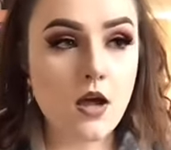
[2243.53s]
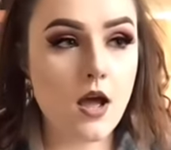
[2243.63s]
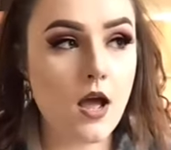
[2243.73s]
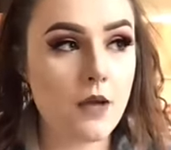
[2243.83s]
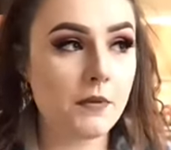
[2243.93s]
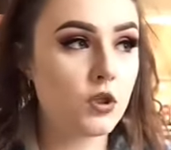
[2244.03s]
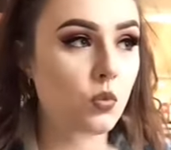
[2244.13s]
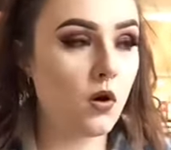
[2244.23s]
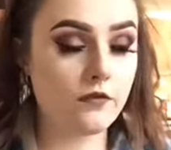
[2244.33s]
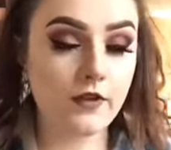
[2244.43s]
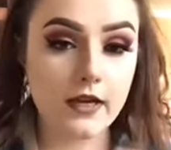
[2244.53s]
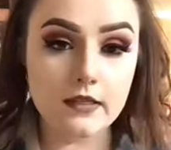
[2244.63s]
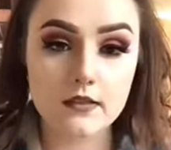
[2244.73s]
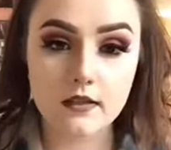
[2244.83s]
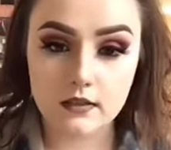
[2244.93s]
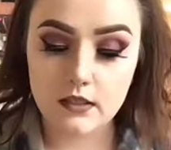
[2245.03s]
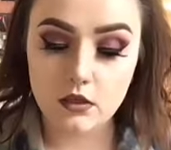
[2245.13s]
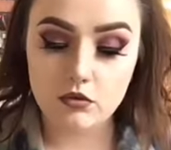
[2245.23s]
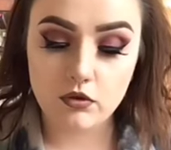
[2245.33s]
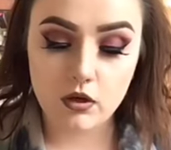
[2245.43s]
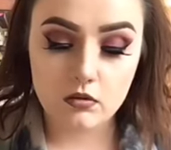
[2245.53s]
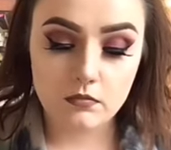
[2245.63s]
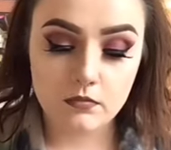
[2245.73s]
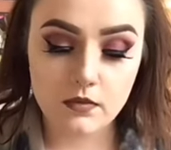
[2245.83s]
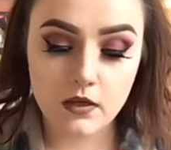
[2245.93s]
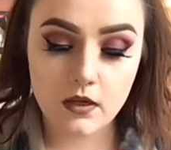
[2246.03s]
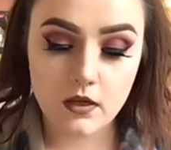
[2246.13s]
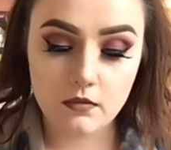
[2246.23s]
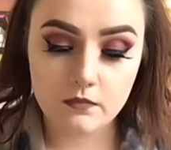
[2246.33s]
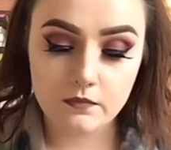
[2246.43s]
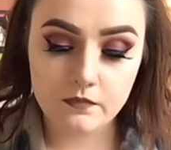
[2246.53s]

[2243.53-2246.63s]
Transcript: and to what effect, etc. Yeah,